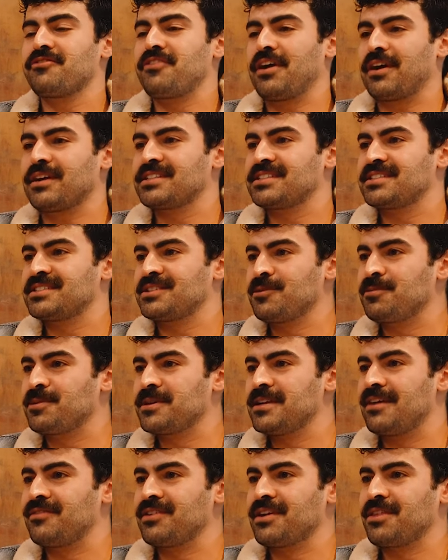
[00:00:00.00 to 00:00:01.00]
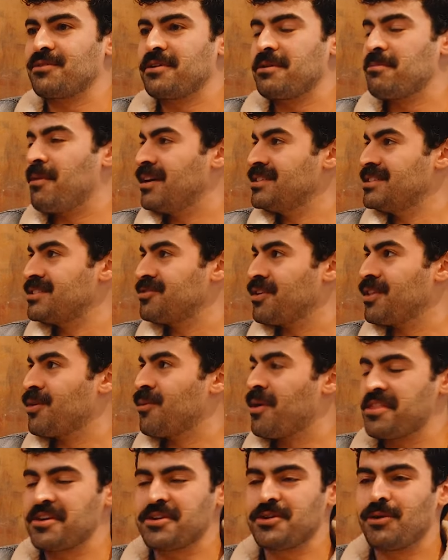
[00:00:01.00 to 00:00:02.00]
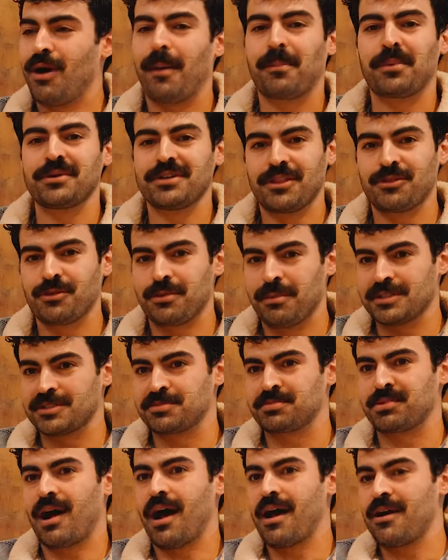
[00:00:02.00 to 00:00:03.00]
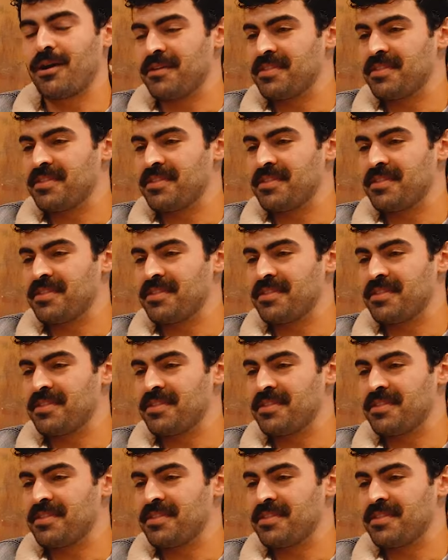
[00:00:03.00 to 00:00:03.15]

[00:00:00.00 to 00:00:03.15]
very stupid every three months for the way that you operated three months prior.